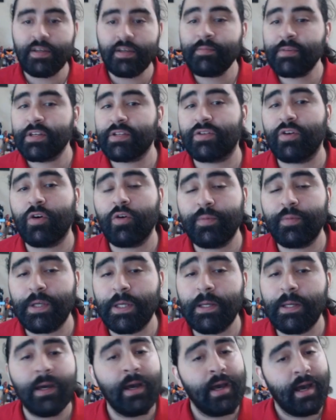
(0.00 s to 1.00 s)
Team
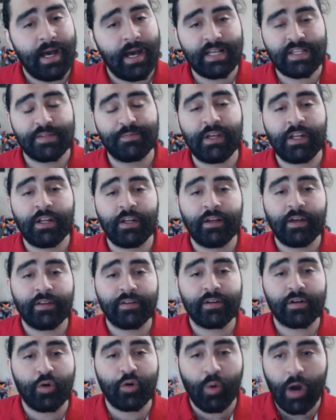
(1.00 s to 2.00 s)
Asobi has been
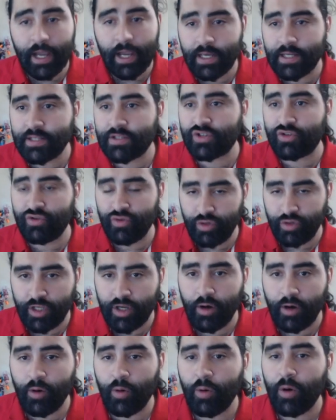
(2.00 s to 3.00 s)
another quiet
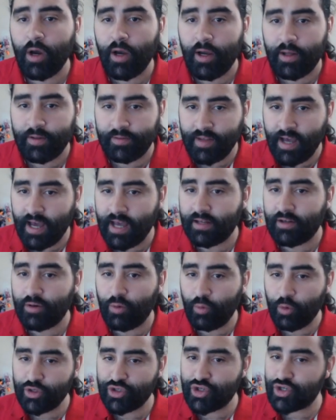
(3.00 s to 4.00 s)
studio
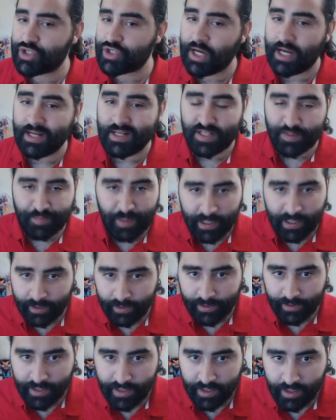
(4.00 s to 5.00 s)
that we're just kind of
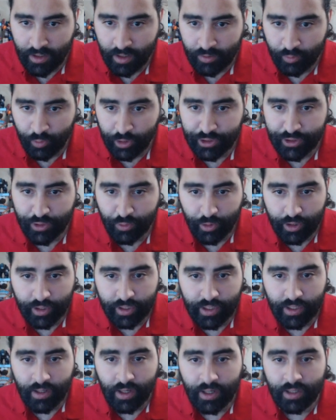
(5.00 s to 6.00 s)
speculating on what they're
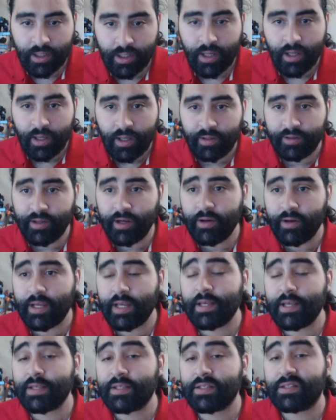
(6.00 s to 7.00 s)
working on. There
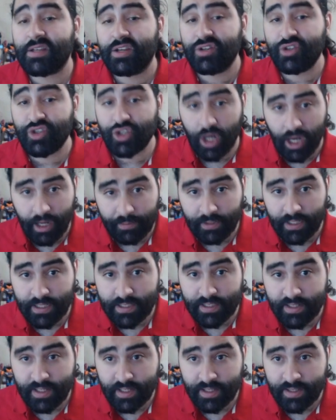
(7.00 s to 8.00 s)
is job
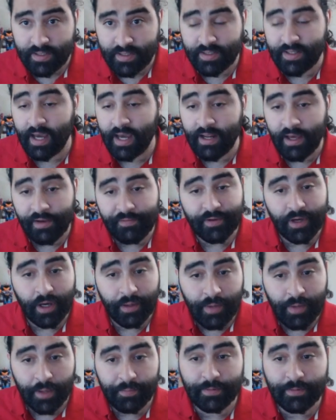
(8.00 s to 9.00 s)
listings that have
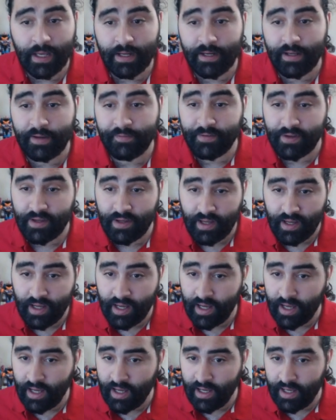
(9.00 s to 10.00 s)
come up that have
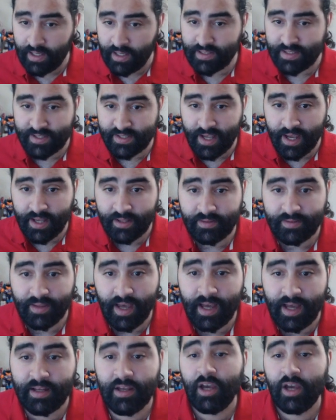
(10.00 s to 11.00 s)
said
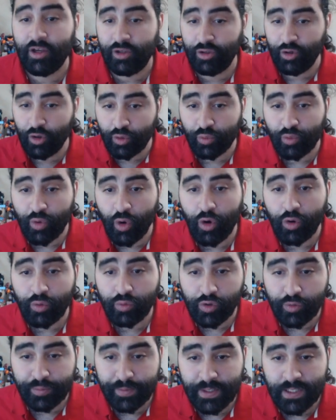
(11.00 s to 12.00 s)
that your
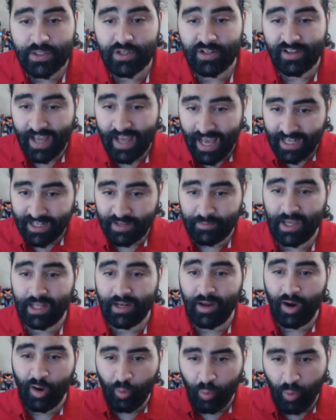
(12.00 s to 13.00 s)
role will be to
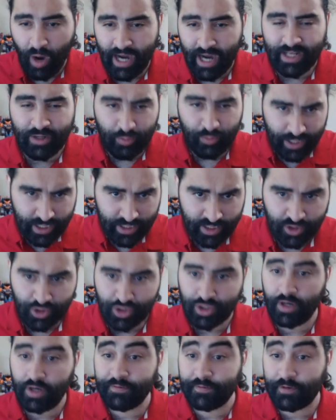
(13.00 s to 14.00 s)
animate a wide
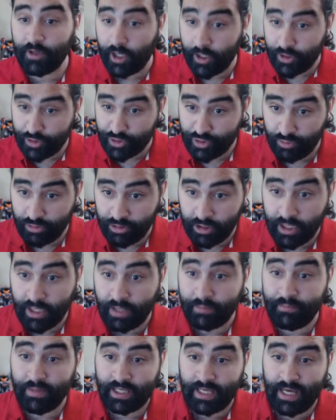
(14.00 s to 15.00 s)
range of
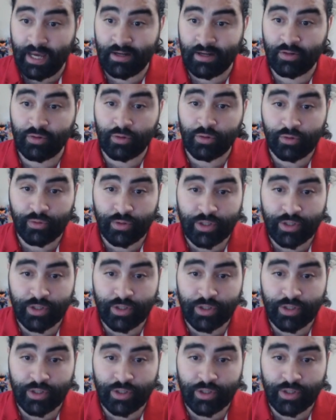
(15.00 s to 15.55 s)
cartoony and mechanical